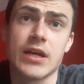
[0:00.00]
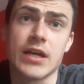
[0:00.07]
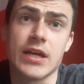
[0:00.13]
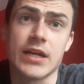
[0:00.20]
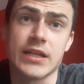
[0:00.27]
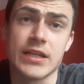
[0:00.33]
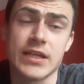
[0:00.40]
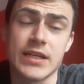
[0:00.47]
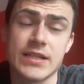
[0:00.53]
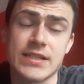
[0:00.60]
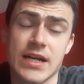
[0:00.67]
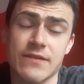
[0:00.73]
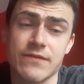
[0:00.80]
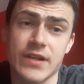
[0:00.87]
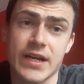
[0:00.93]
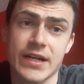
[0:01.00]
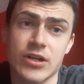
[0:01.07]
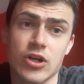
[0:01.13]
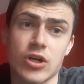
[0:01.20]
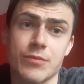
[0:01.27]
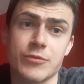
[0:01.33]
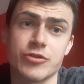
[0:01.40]
in his
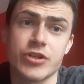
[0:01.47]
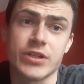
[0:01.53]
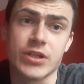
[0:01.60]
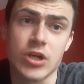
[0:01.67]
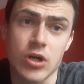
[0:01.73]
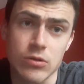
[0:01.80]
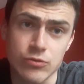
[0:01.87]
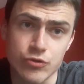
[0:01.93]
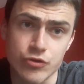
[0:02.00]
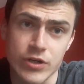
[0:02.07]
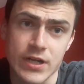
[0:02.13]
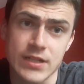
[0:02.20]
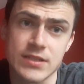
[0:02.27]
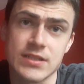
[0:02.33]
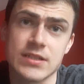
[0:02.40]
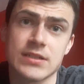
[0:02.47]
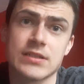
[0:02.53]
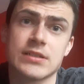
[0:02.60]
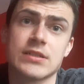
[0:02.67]
Atletico Madrid contract.